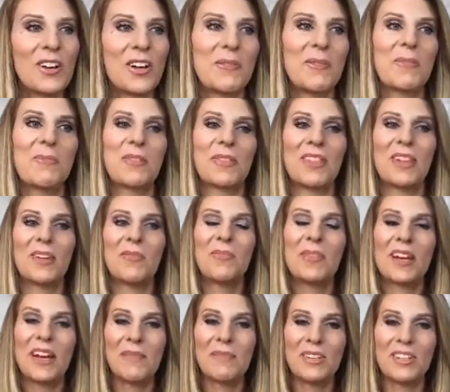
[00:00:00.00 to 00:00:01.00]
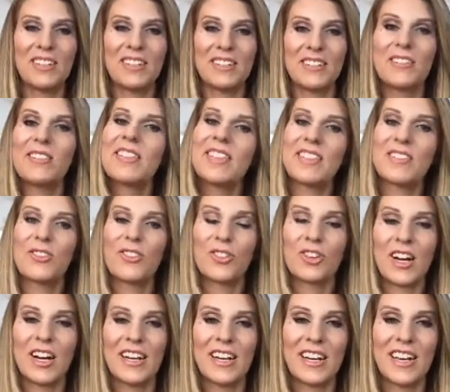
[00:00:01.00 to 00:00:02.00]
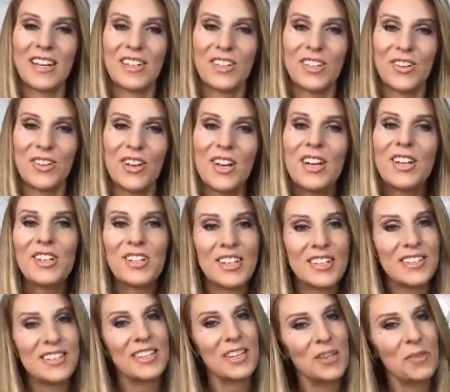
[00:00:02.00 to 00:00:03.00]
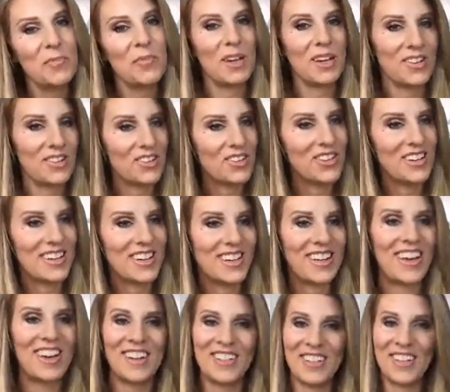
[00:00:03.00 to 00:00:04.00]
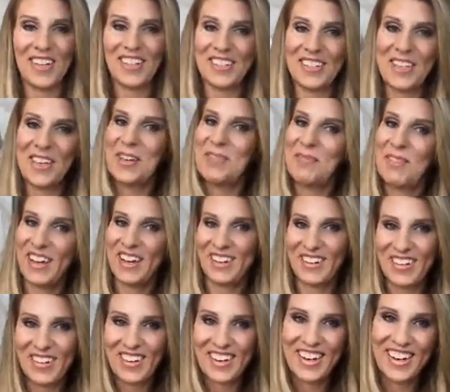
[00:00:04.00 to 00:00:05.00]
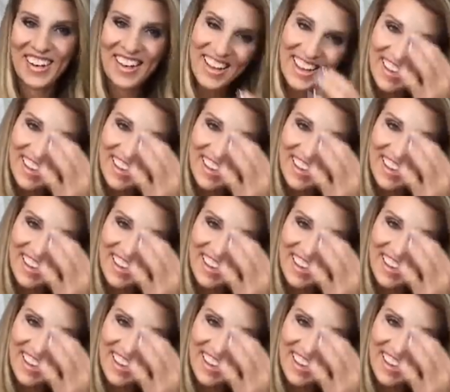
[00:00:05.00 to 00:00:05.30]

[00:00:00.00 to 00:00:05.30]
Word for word: come up with it. But I'm just trying to get to just keep entering, just keep entering.